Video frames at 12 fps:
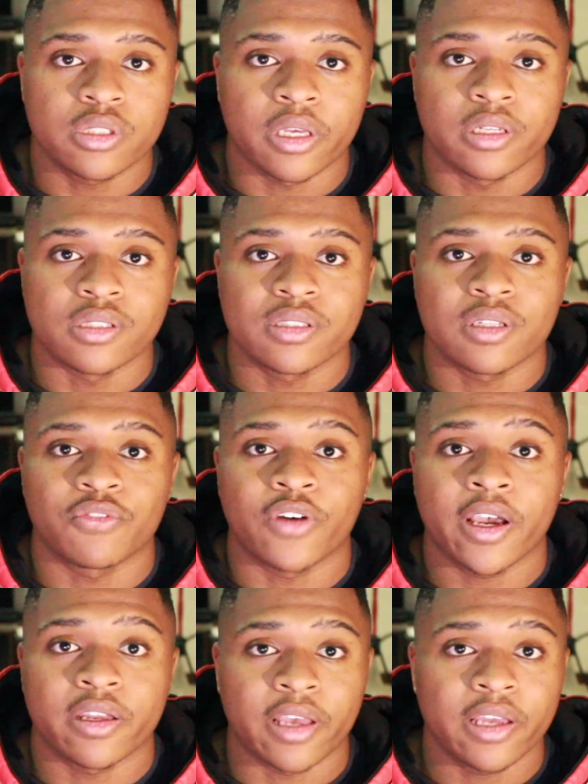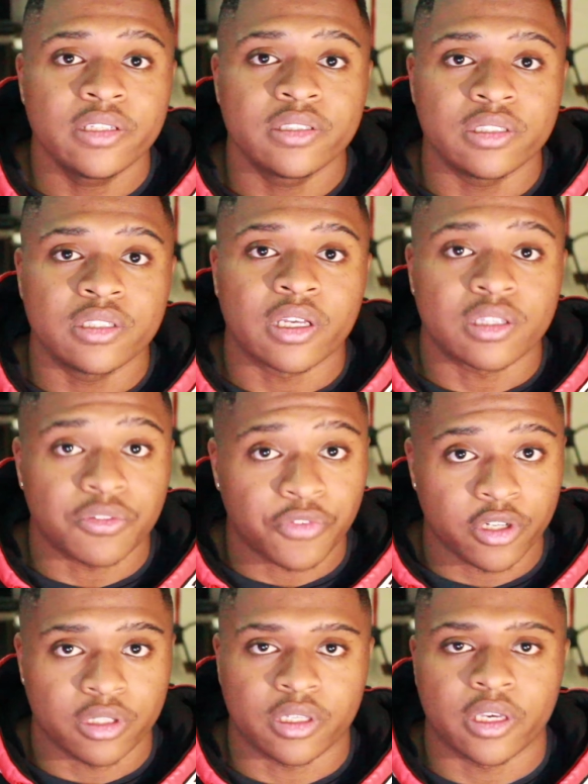status via an LED at the
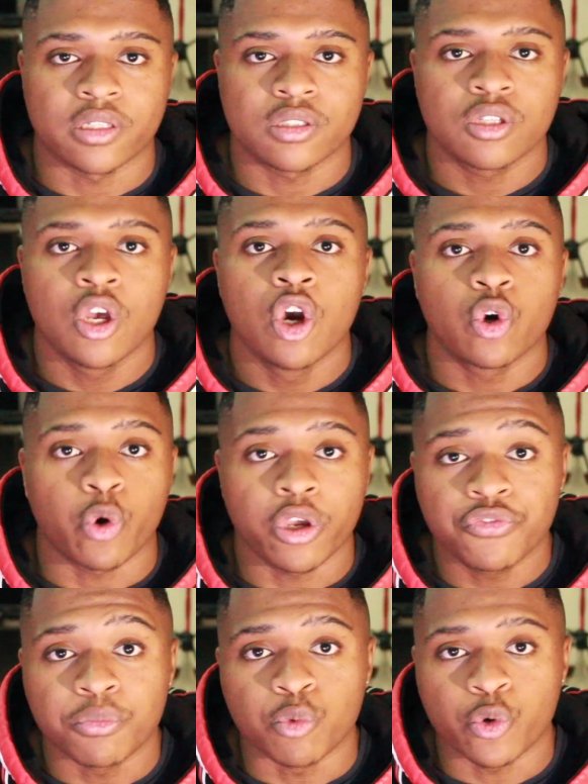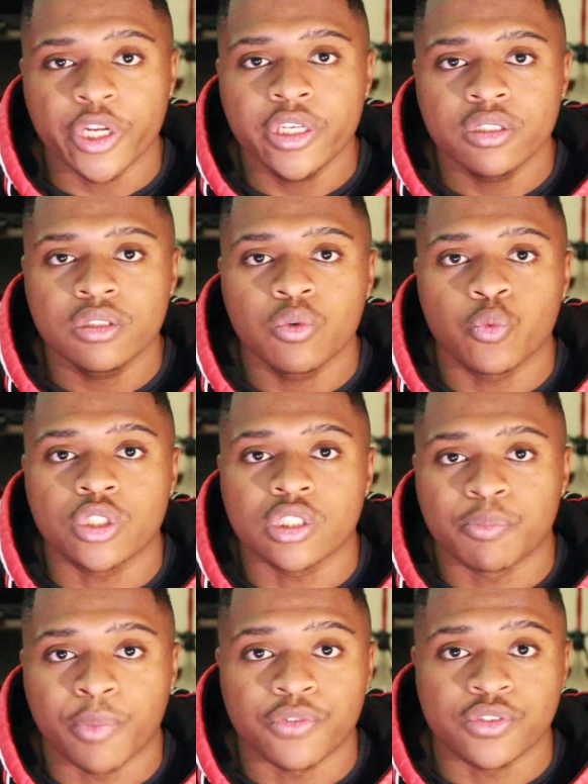front of the case, going from green, which is
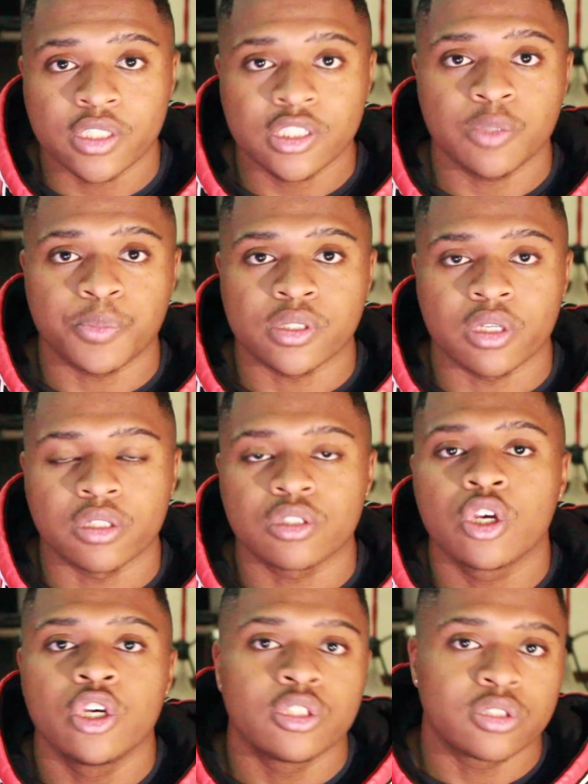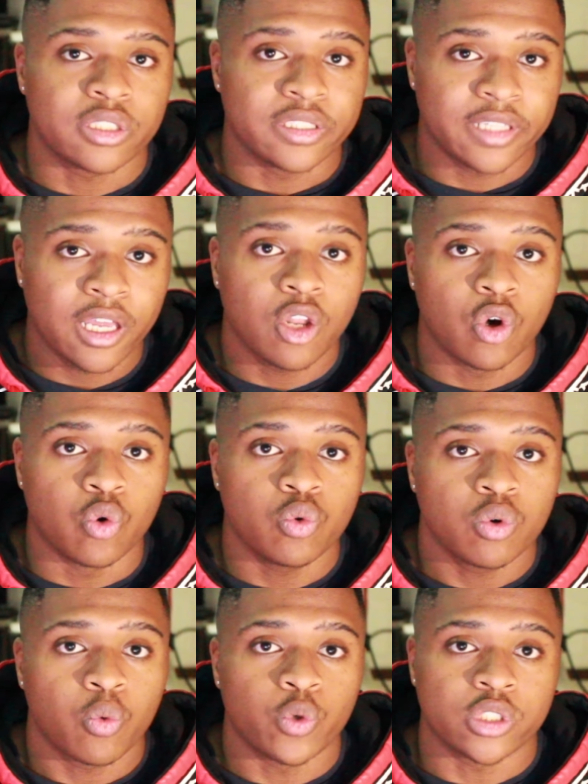above 60%, to yellow,
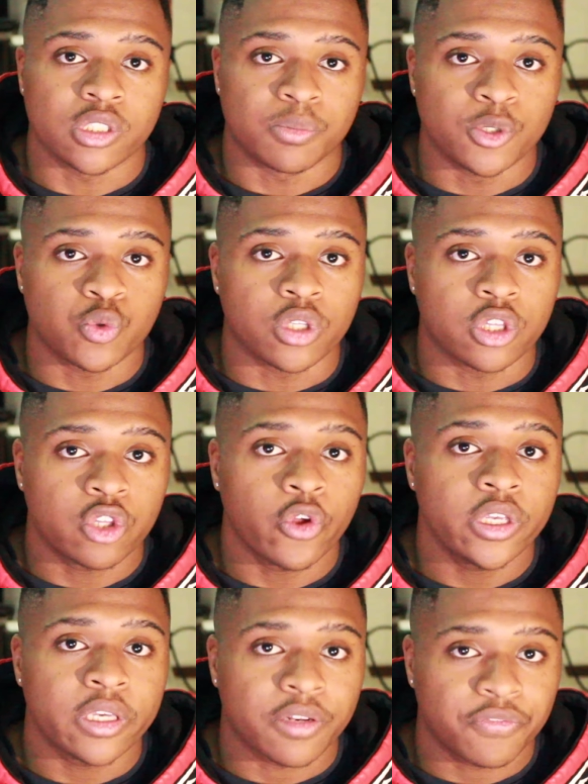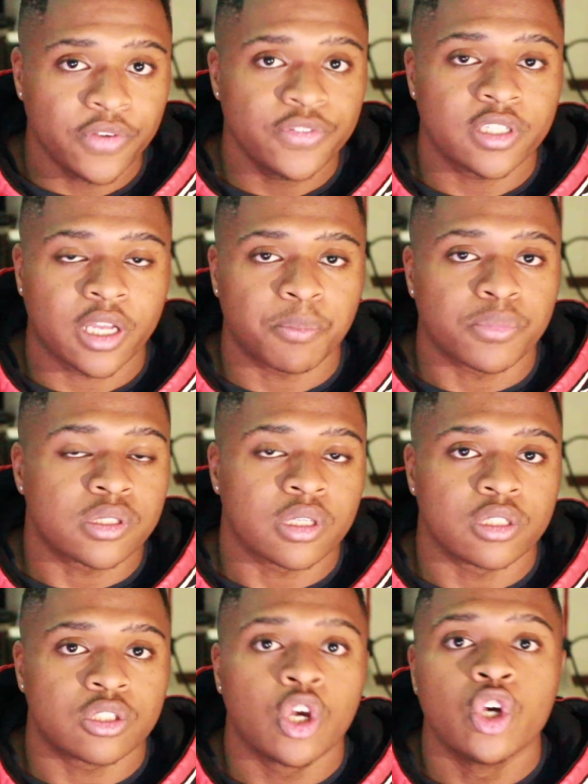which is between 30 and
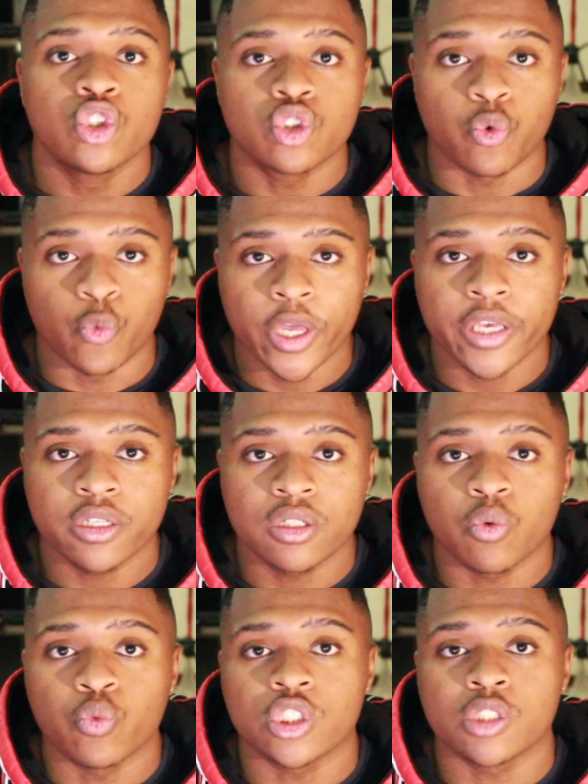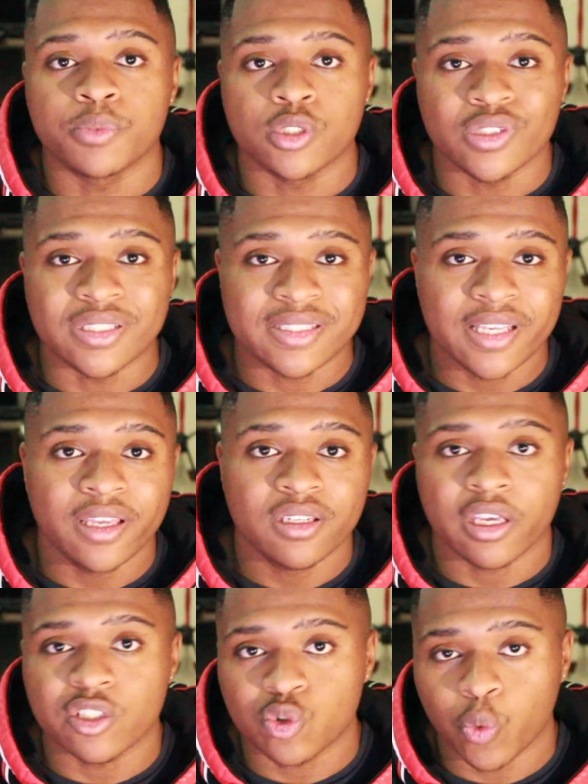59%, to red, which is between 10
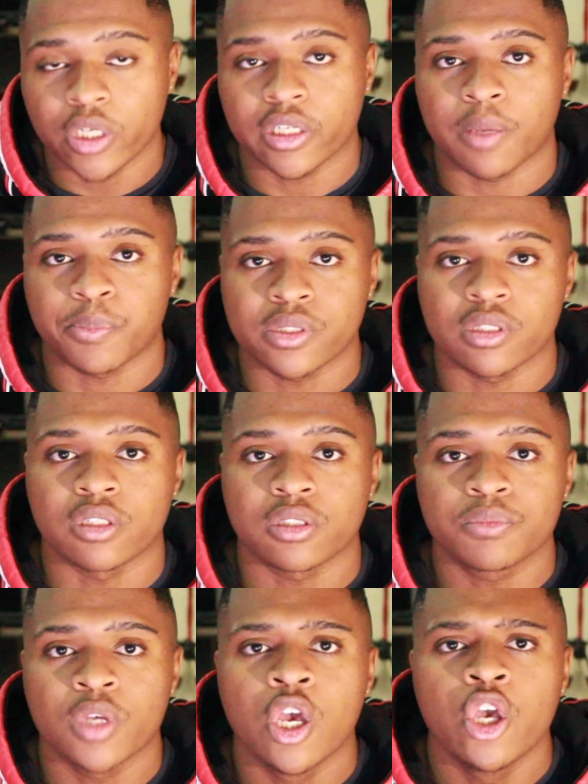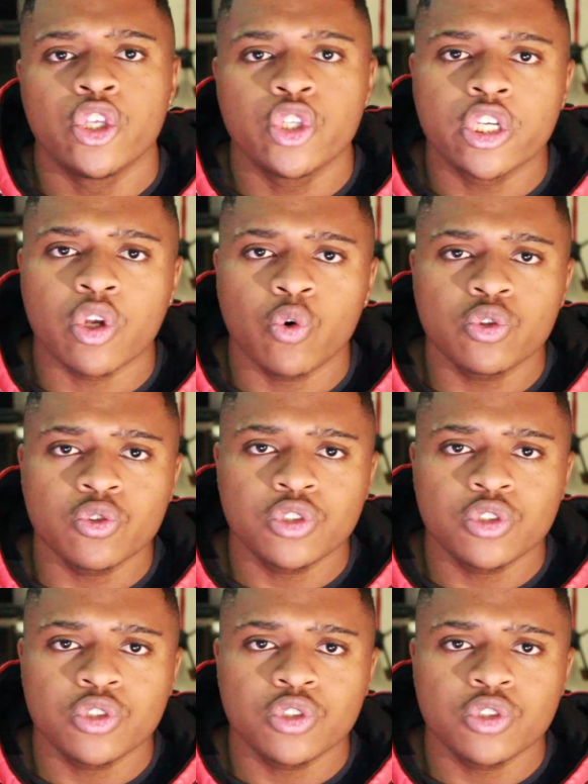and 29%. You can also